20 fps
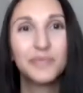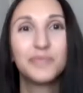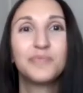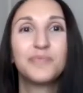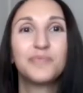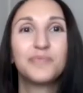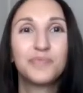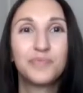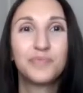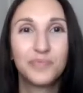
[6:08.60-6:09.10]
he
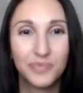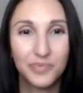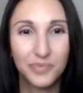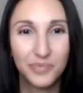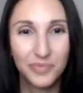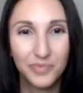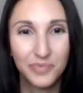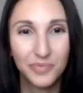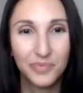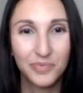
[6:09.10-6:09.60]
wants to come.
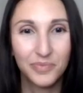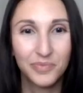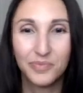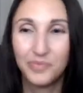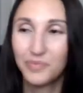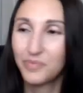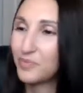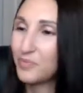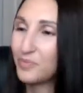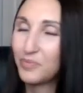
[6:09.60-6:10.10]

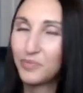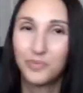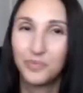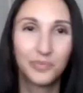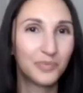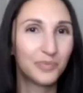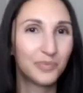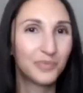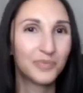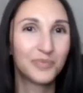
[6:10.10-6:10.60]
He
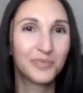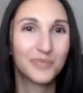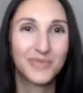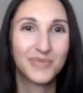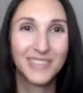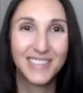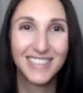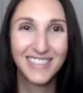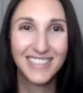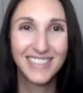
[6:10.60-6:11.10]
wants to do
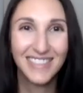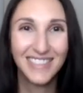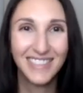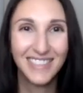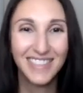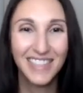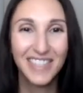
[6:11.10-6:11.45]
it too.